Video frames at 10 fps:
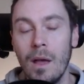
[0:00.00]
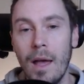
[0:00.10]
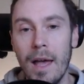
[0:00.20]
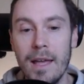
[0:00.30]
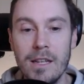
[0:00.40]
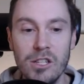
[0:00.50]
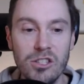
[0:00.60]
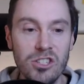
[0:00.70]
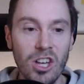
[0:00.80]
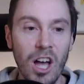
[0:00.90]
And
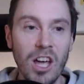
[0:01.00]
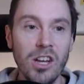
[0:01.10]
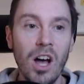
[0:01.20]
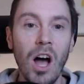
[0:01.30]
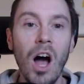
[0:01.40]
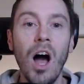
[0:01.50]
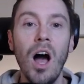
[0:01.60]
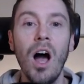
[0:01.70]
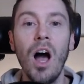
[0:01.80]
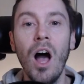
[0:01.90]

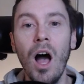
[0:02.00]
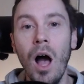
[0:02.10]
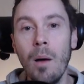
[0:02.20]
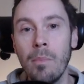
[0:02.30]
ta-da!